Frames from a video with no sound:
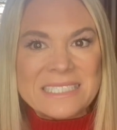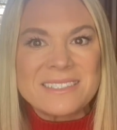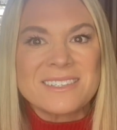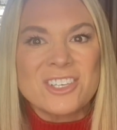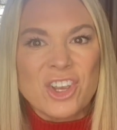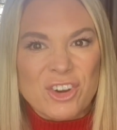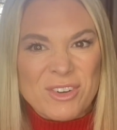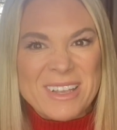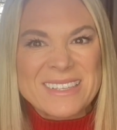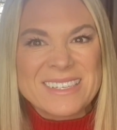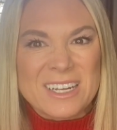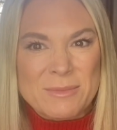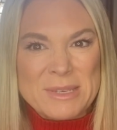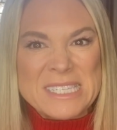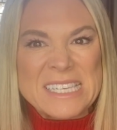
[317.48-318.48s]
your rate's
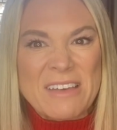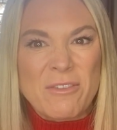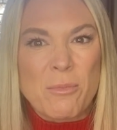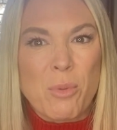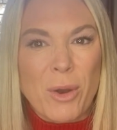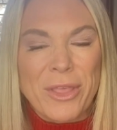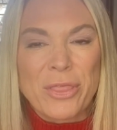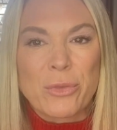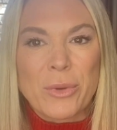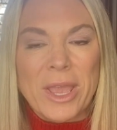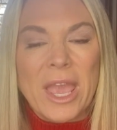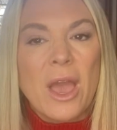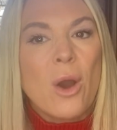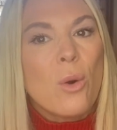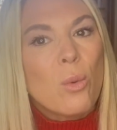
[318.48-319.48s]
going to be 7.3.
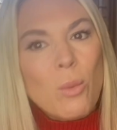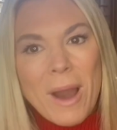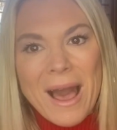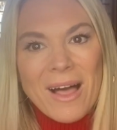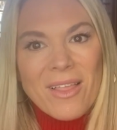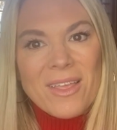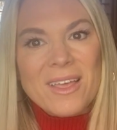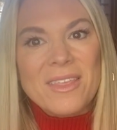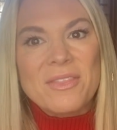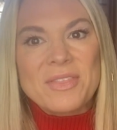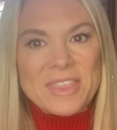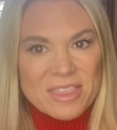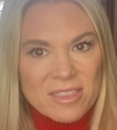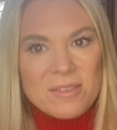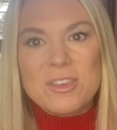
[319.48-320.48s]
Well,
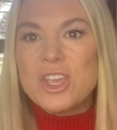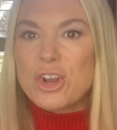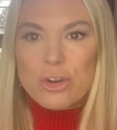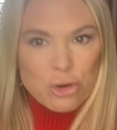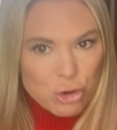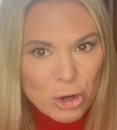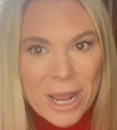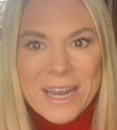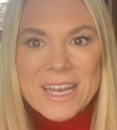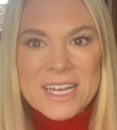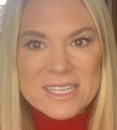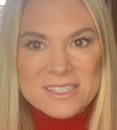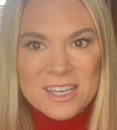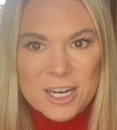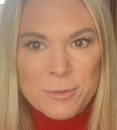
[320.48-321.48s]
your credit
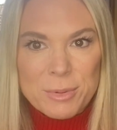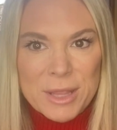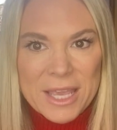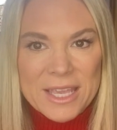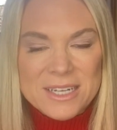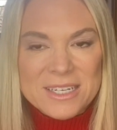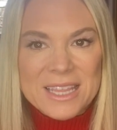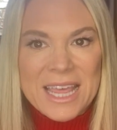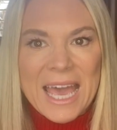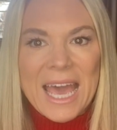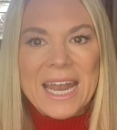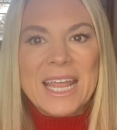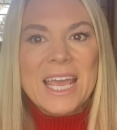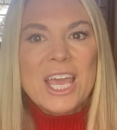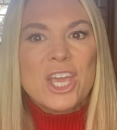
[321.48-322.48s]
is going to play into
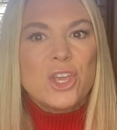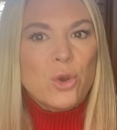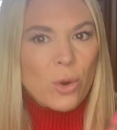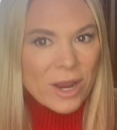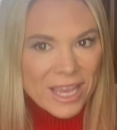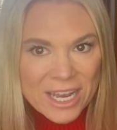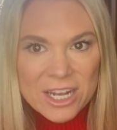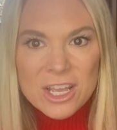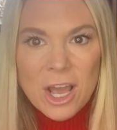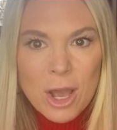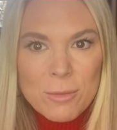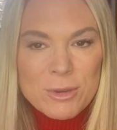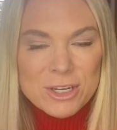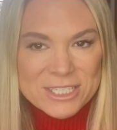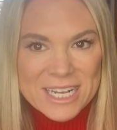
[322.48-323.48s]
that. Your
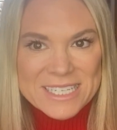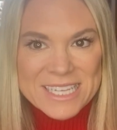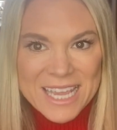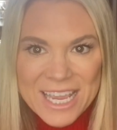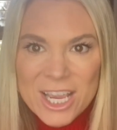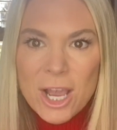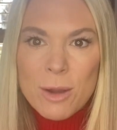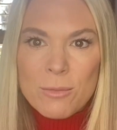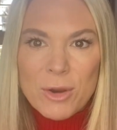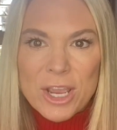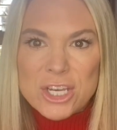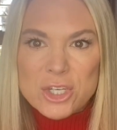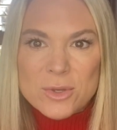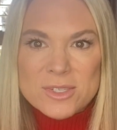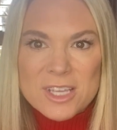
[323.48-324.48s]
income, your debt to income
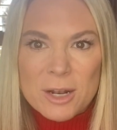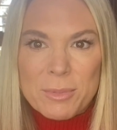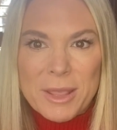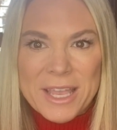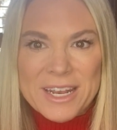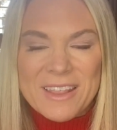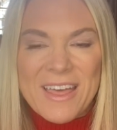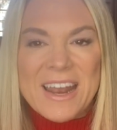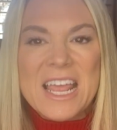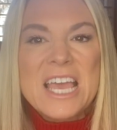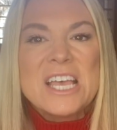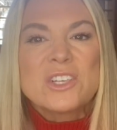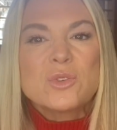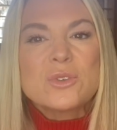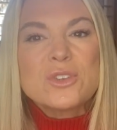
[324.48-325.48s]
ratio is going to play into that.
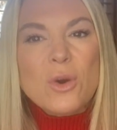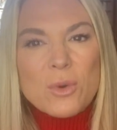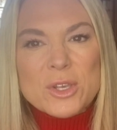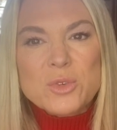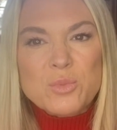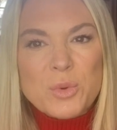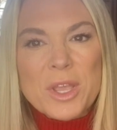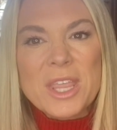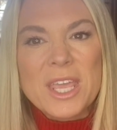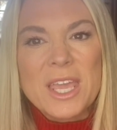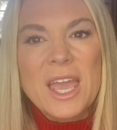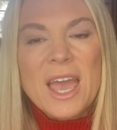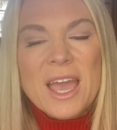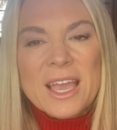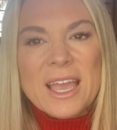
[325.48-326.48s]
So it's always
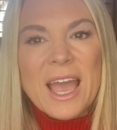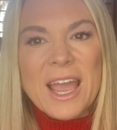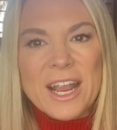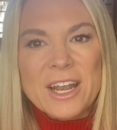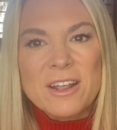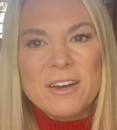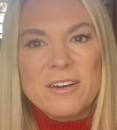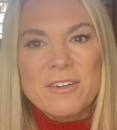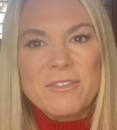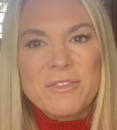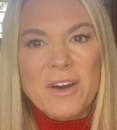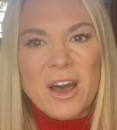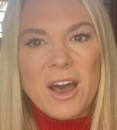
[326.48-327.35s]
really kind of